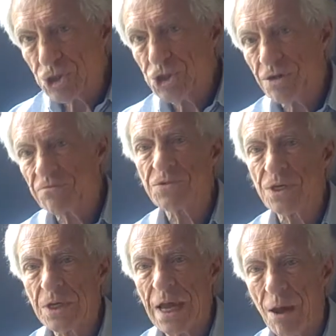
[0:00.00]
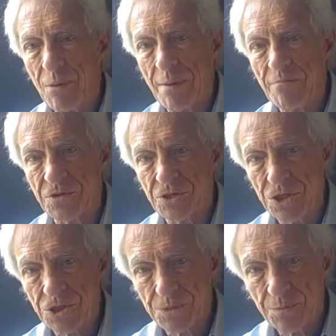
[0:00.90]
shifting our
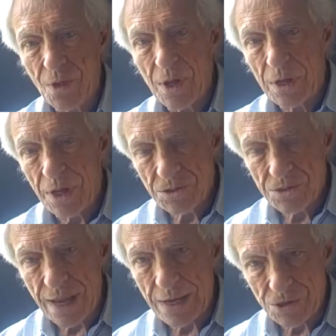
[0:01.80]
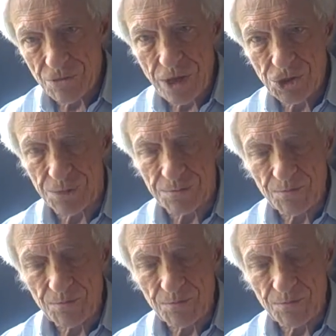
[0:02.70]
emphasis into that direction.